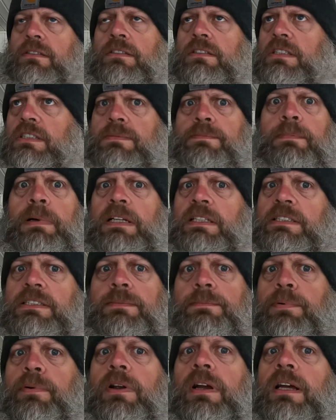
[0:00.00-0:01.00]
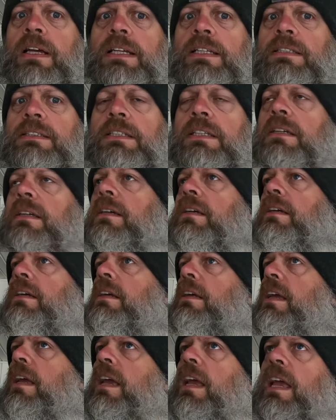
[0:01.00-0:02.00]
Just by surprise.
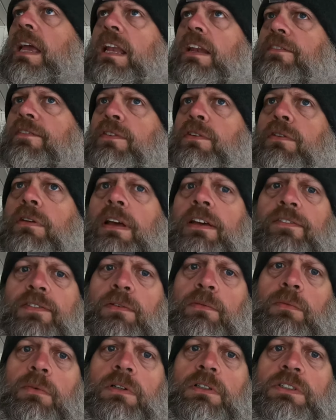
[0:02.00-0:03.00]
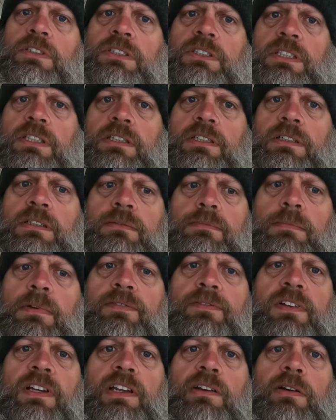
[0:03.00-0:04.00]
And if you haven't watched my
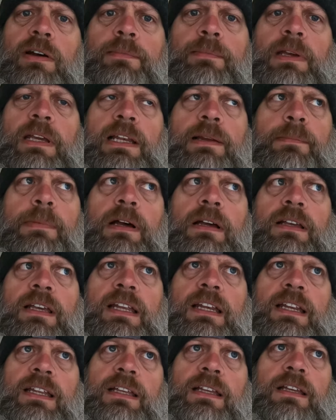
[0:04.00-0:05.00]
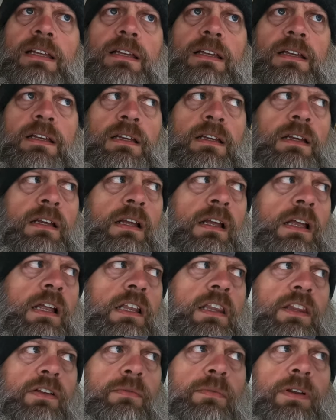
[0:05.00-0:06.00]
video I made about getting
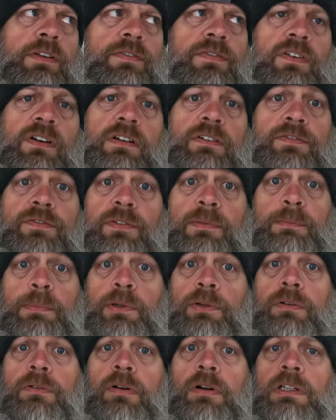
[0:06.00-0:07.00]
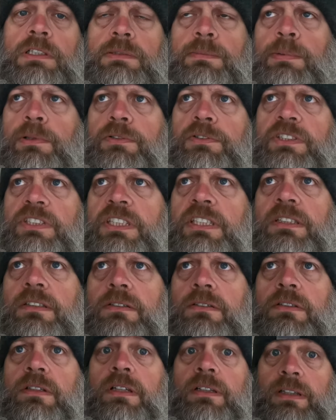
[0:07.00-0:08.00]
the refund from Blue Cross Blue
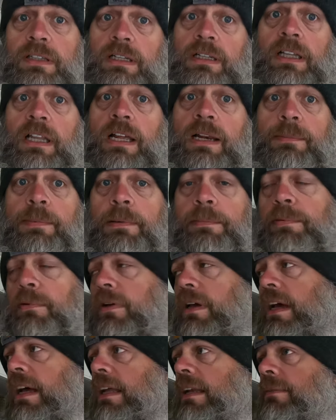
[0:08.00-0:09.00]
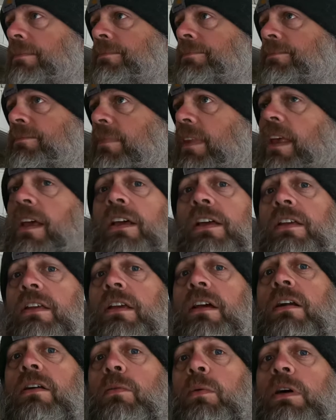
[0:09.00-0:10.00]
Shield that a lot of people got,
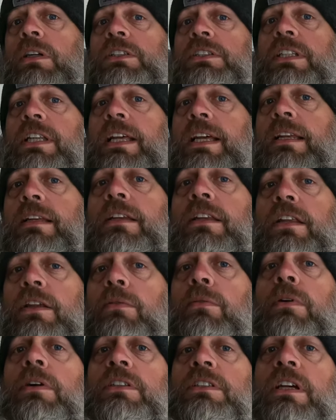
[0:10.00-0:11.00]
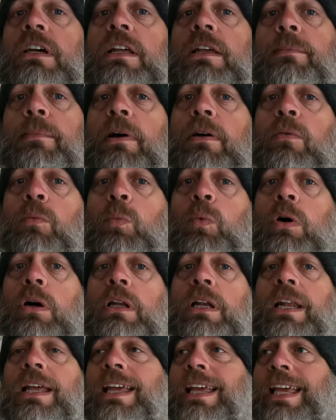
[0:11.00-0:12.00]
you ought to watch that. You want to talk about
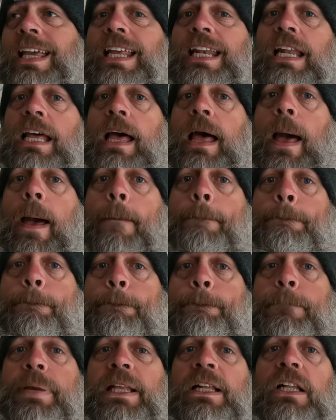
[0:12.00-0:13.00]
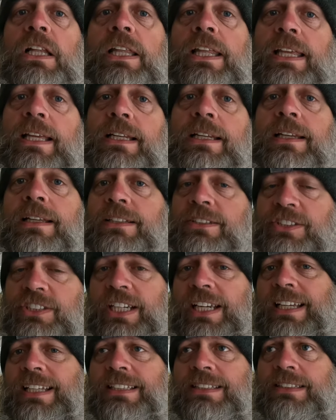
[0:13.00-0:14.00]
one in a billion
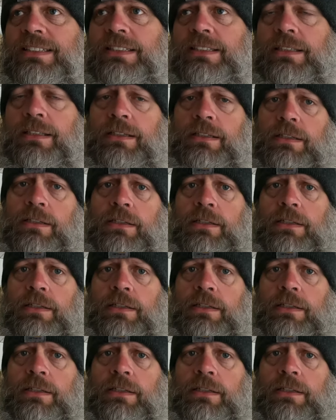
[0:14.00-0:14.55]
chance?